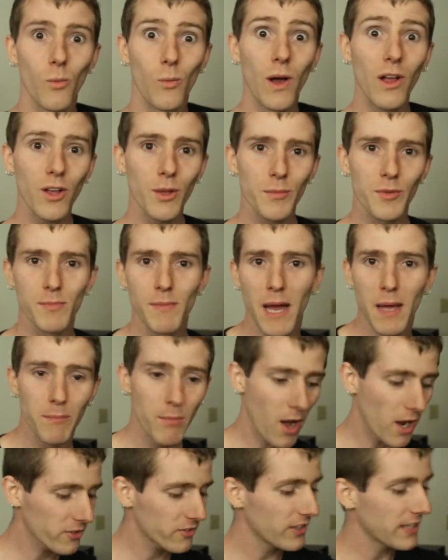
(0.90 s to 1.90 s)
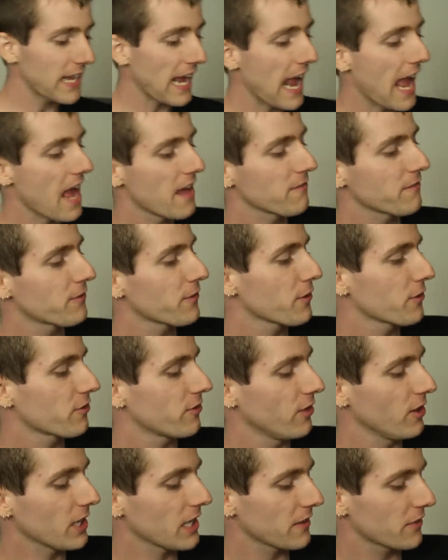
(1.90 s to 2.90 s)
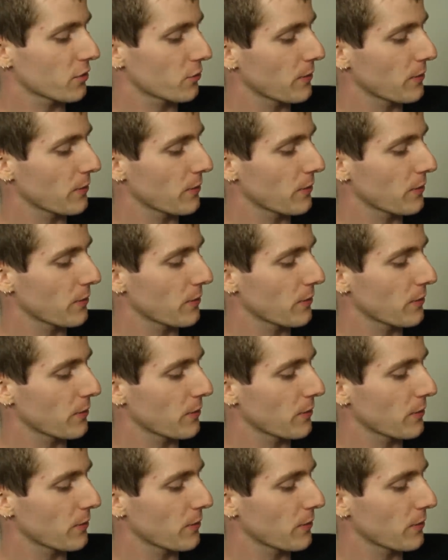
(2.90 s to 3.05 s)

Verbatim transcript: Welcome to my unboxing and first look at